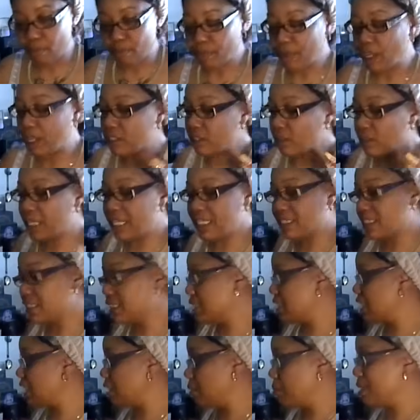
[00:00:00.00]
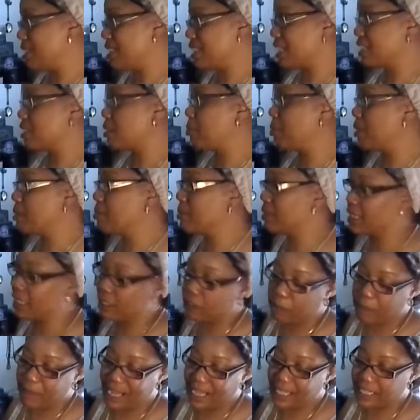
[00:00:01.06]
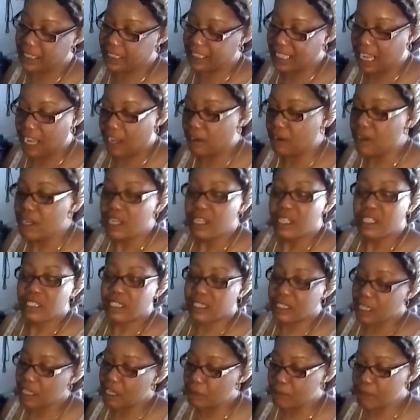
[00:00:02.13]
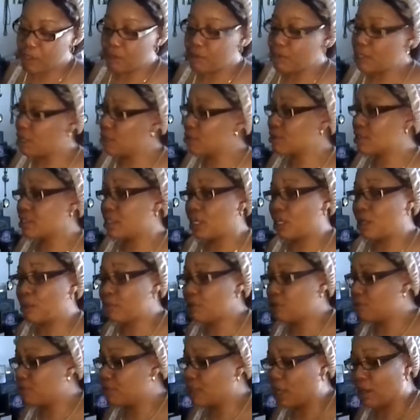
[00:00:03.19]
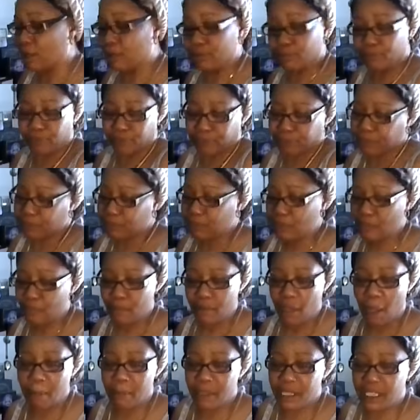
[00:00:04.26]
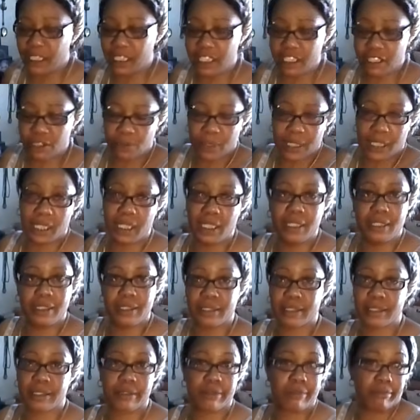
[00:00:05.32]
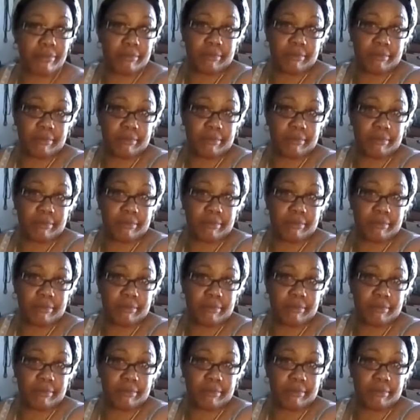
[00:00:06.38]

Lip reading: So that's just telling me that the people that are mad at y'all, some you know, some you don't. But it is what it is.